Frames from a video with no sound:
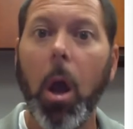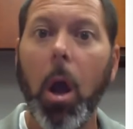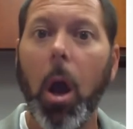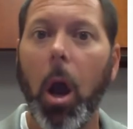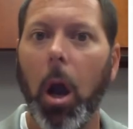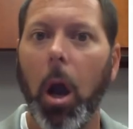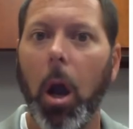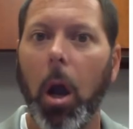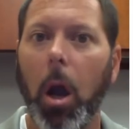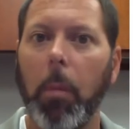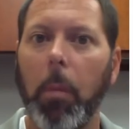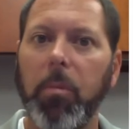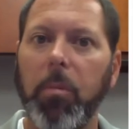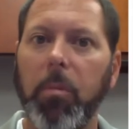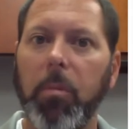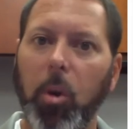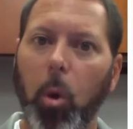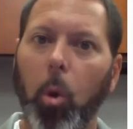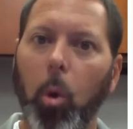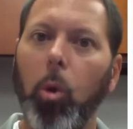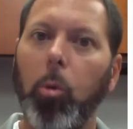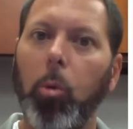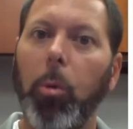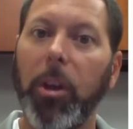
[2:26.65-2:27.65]
The
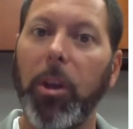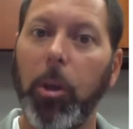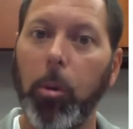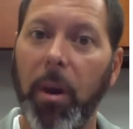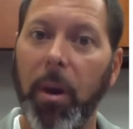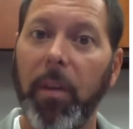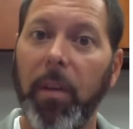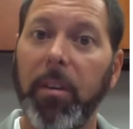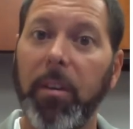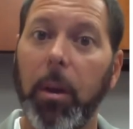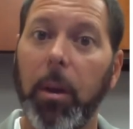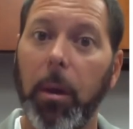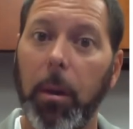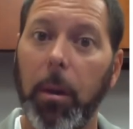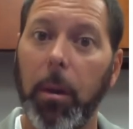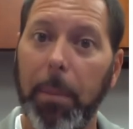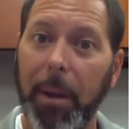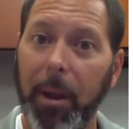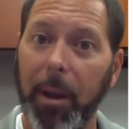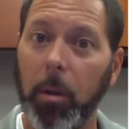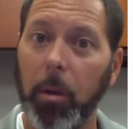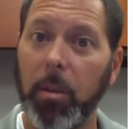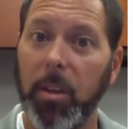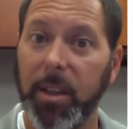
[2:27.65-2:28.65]
old way you had to
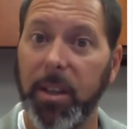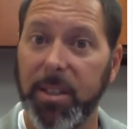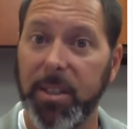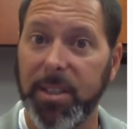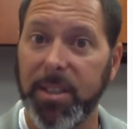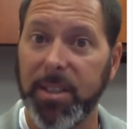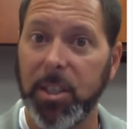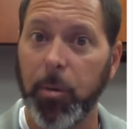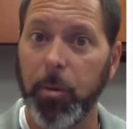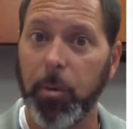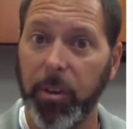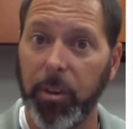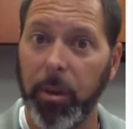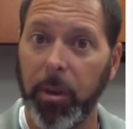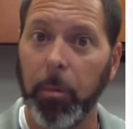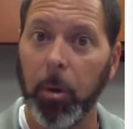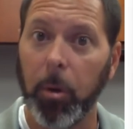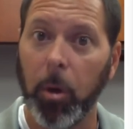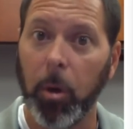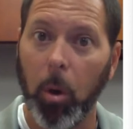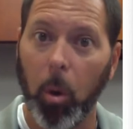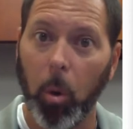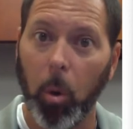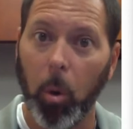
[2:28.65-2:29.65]
pair the accessory
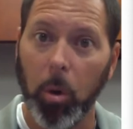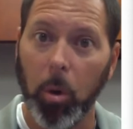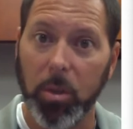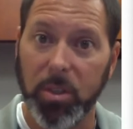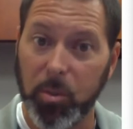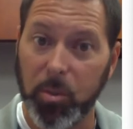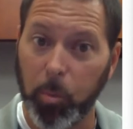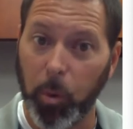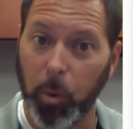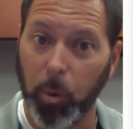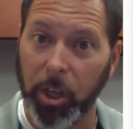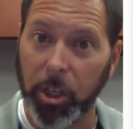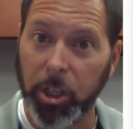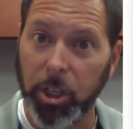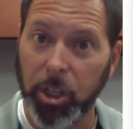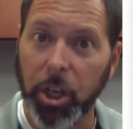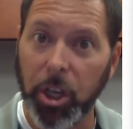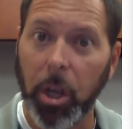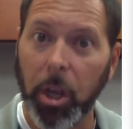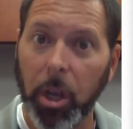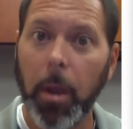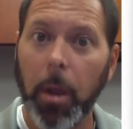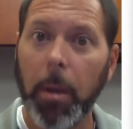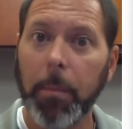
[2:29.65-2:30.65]
dimmer or switch,
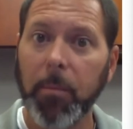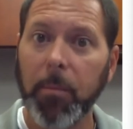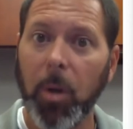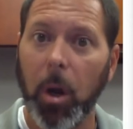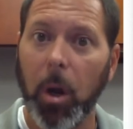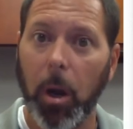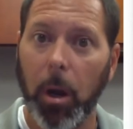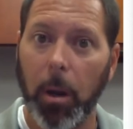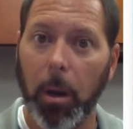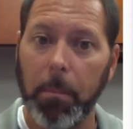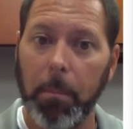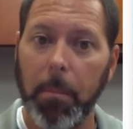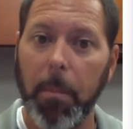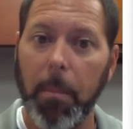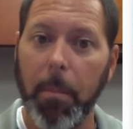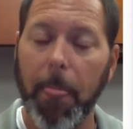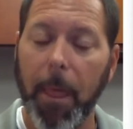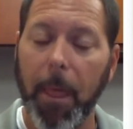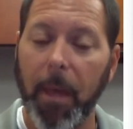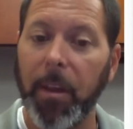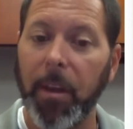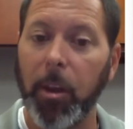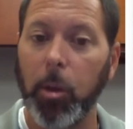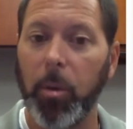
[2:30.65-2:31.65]
and
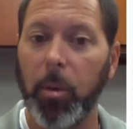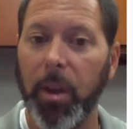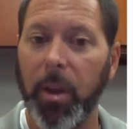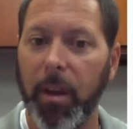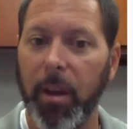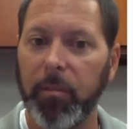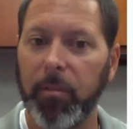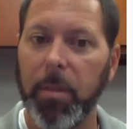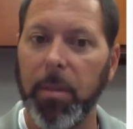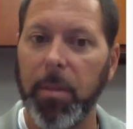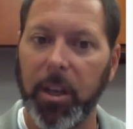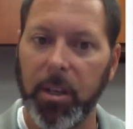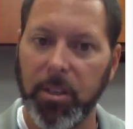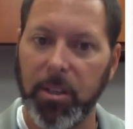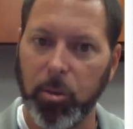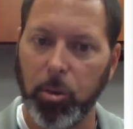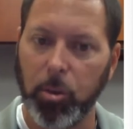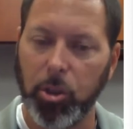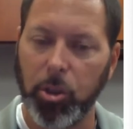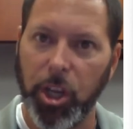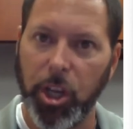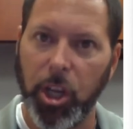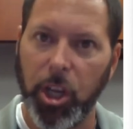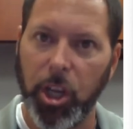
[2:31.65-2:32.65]
then you would have to make an
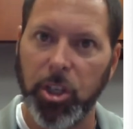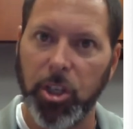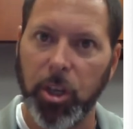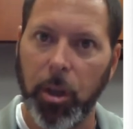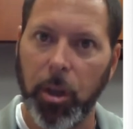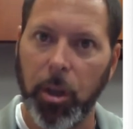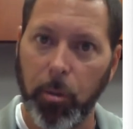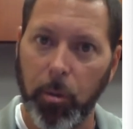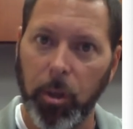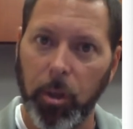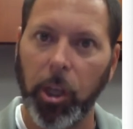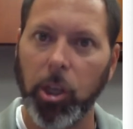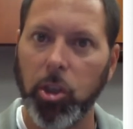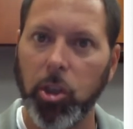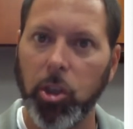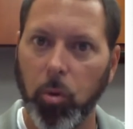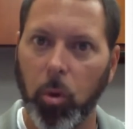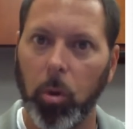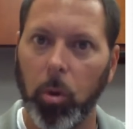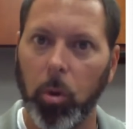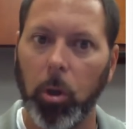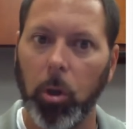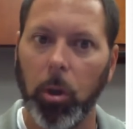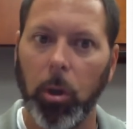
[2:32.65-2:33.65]
association through the
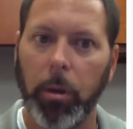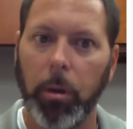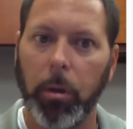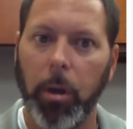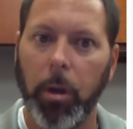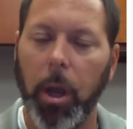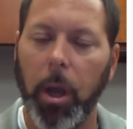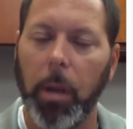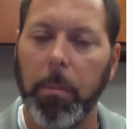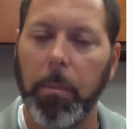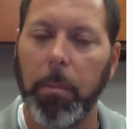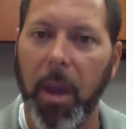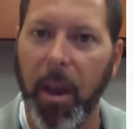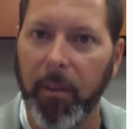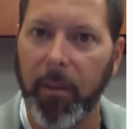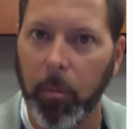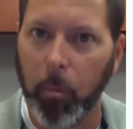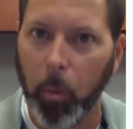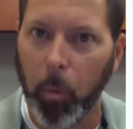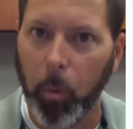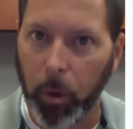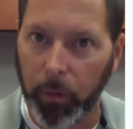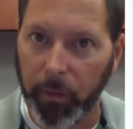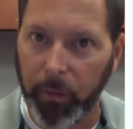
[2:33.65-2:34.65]
controller and have them
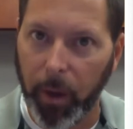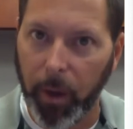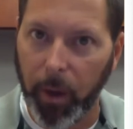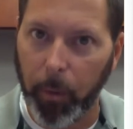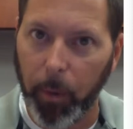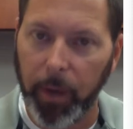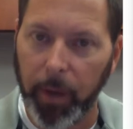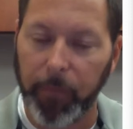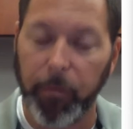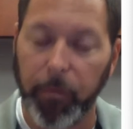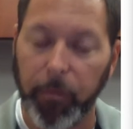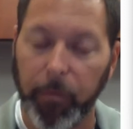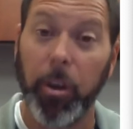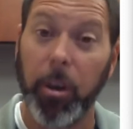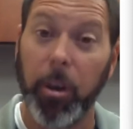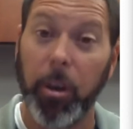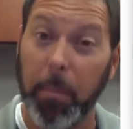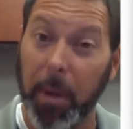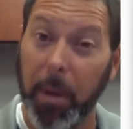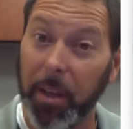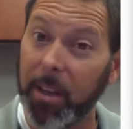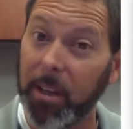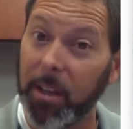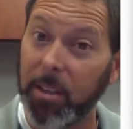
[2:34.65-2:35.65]
work that way. If you didn't
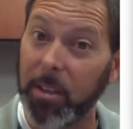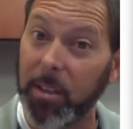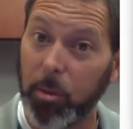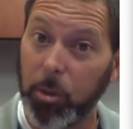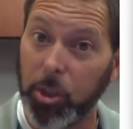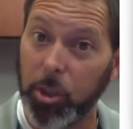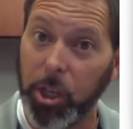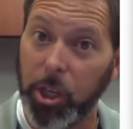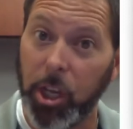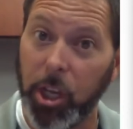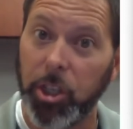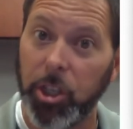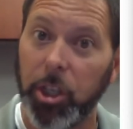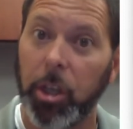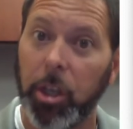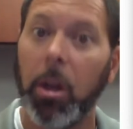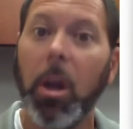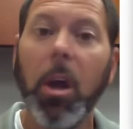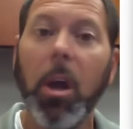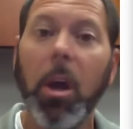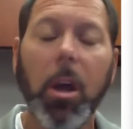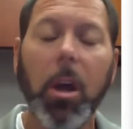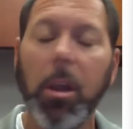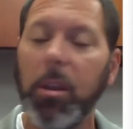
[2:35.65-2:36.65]
make that association,
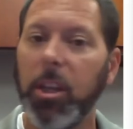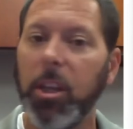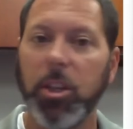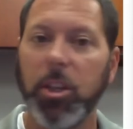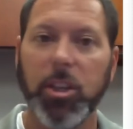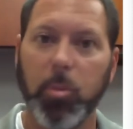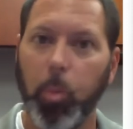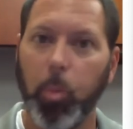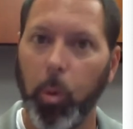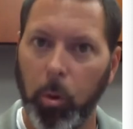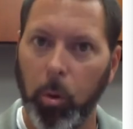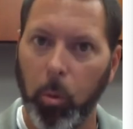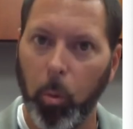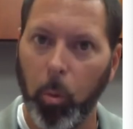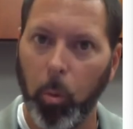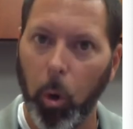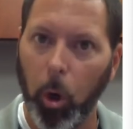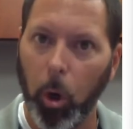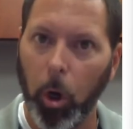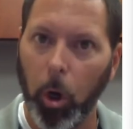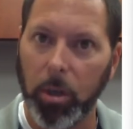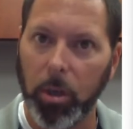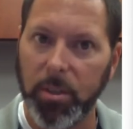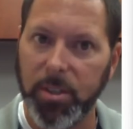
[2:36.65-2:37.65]
they just wouldn't
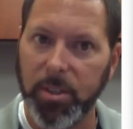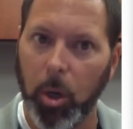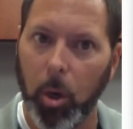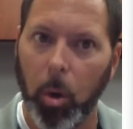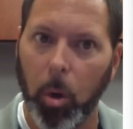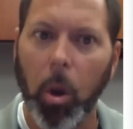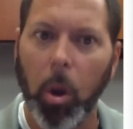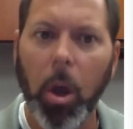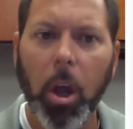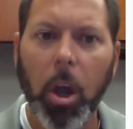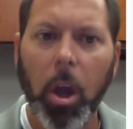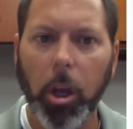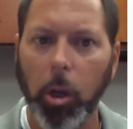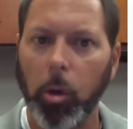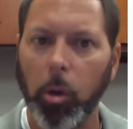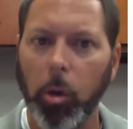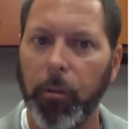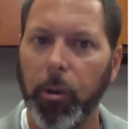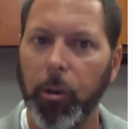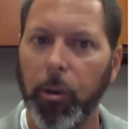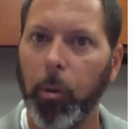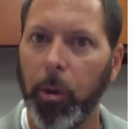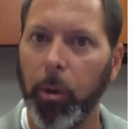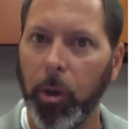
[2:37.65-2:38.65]
work. So, if
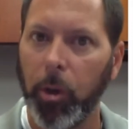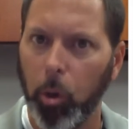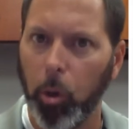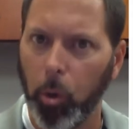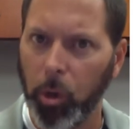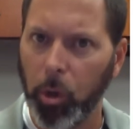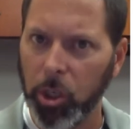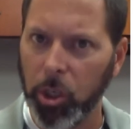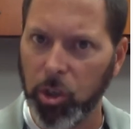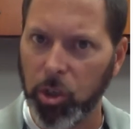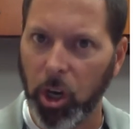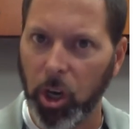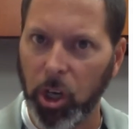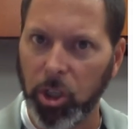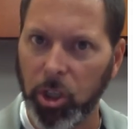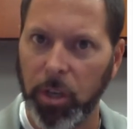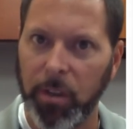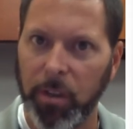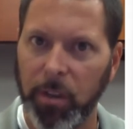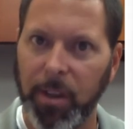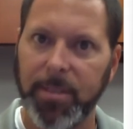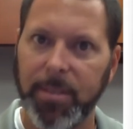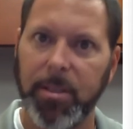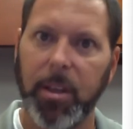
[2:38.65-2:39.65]
you're doing new construction,
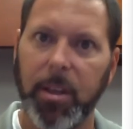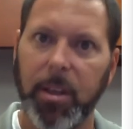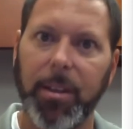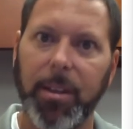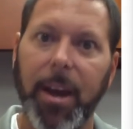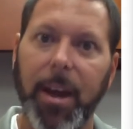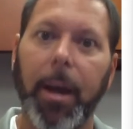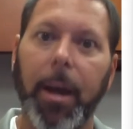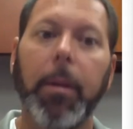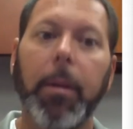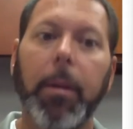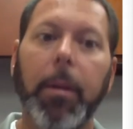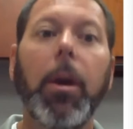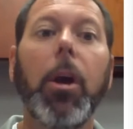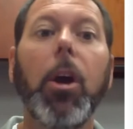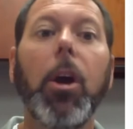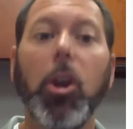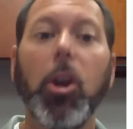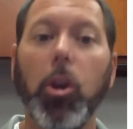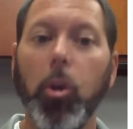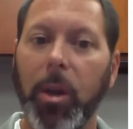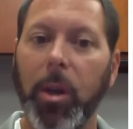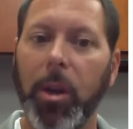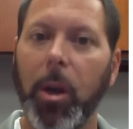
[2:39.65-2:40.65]
things like that,
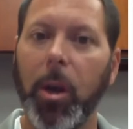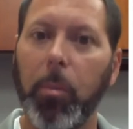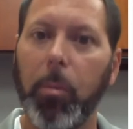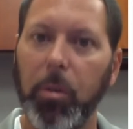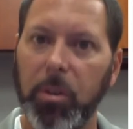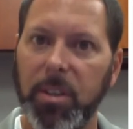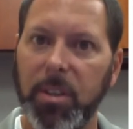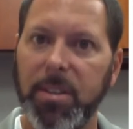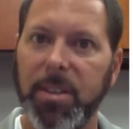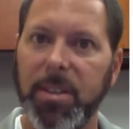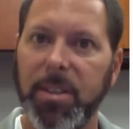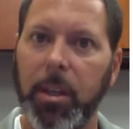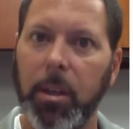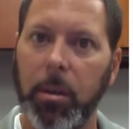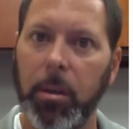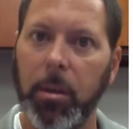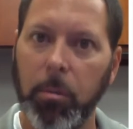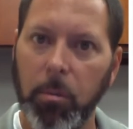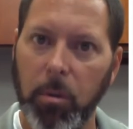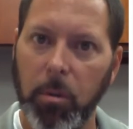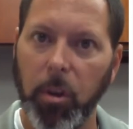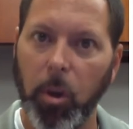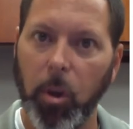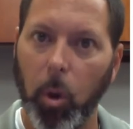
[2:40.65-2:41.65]
you can now put these in
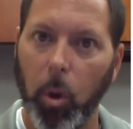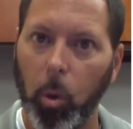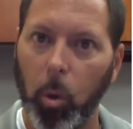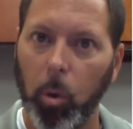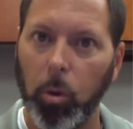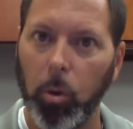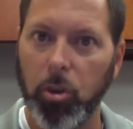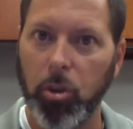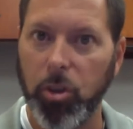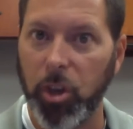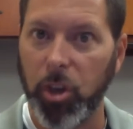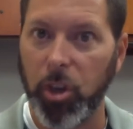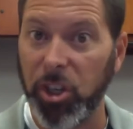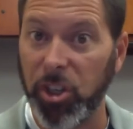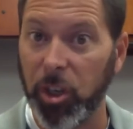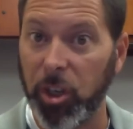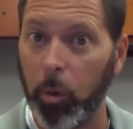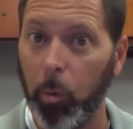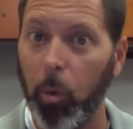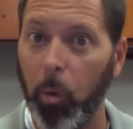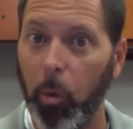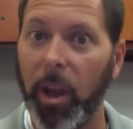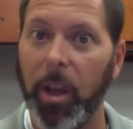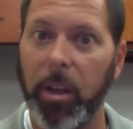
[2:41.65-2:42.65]
the old
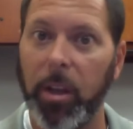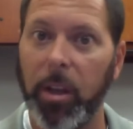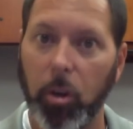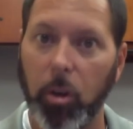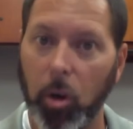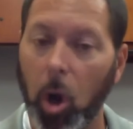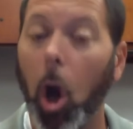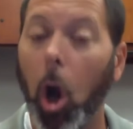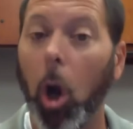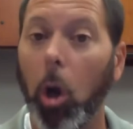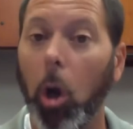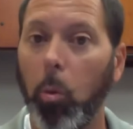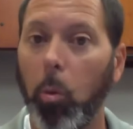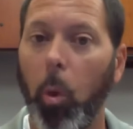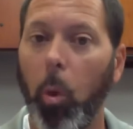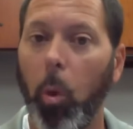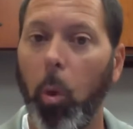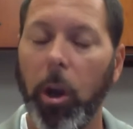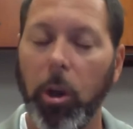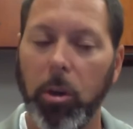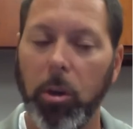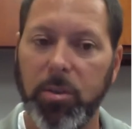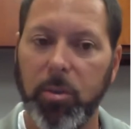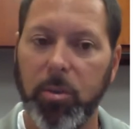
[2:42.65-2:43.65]
traditional way, and they're
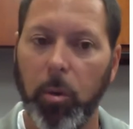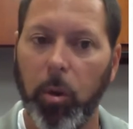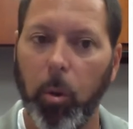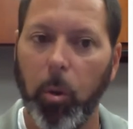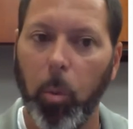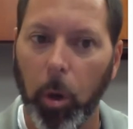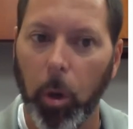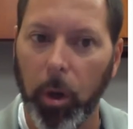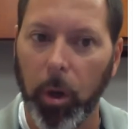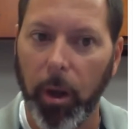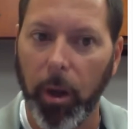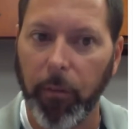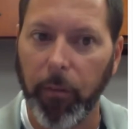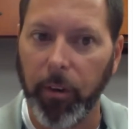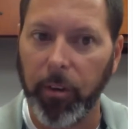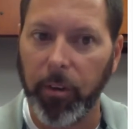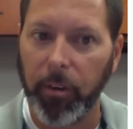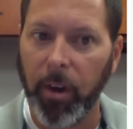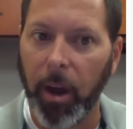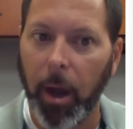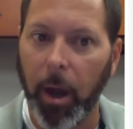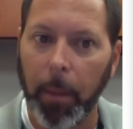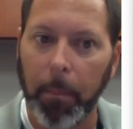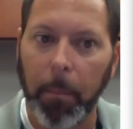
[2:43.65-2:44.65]
hardwired, so they'll work every
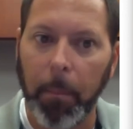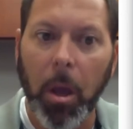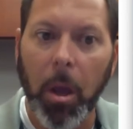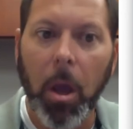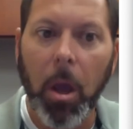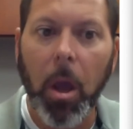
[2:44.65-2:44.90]
time.